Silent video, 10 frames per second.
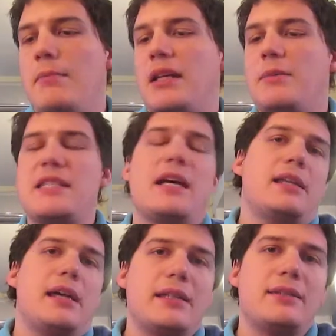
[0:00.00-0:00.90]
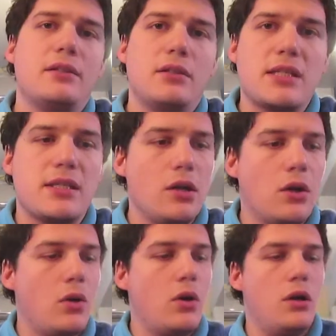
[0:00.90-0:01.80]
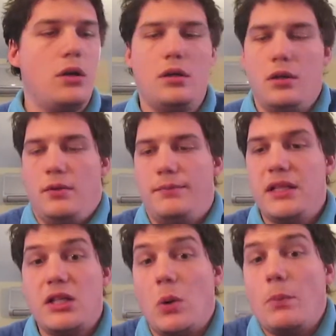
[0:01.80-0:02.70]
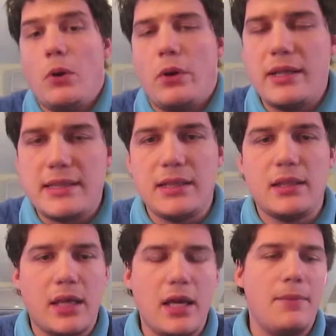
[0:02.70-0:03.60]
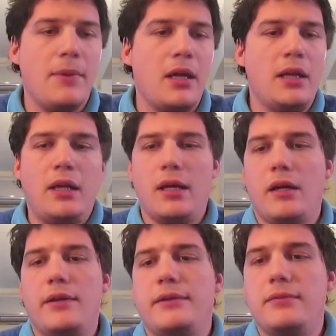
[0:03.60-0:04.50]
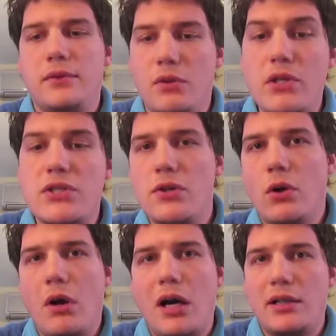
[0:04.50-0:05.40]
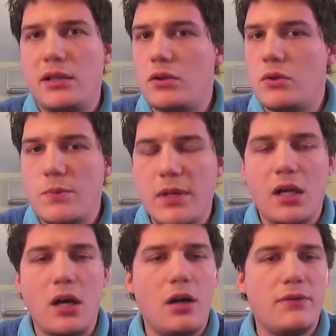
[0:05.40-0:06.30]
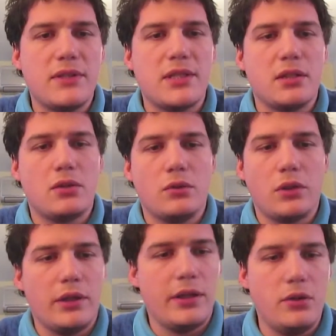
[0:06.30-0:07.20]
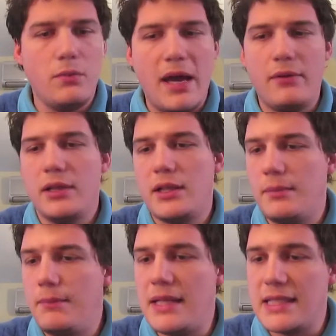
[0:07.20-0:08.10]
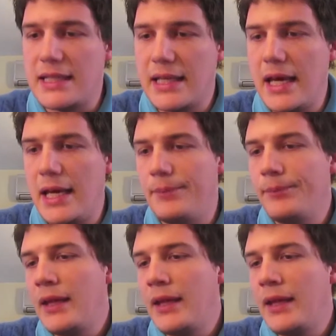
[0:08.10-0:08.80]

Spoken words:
But beside that, there is no big components in the game. There is no art to speak of. It's a totally numeric, basic game,